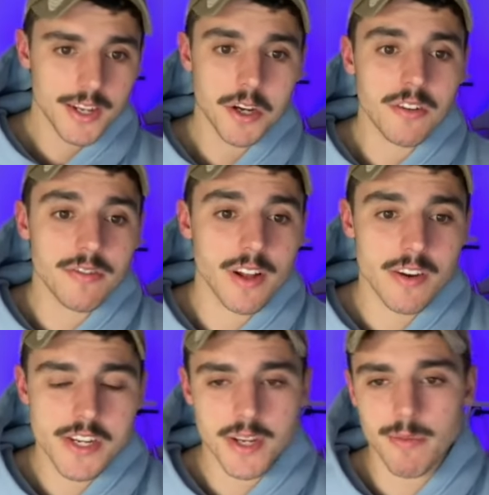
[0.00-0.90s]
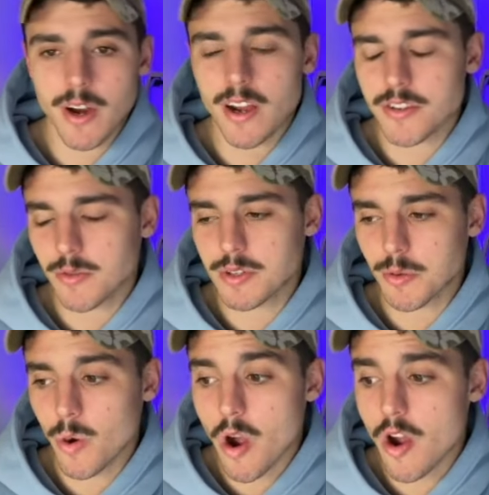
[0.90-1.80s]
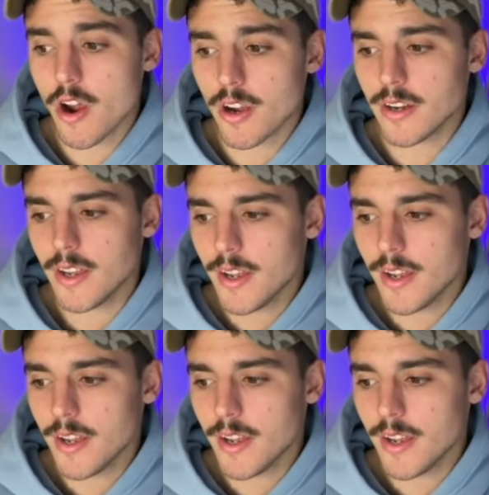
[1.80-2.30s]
go flourish somewhere else, which will hurt.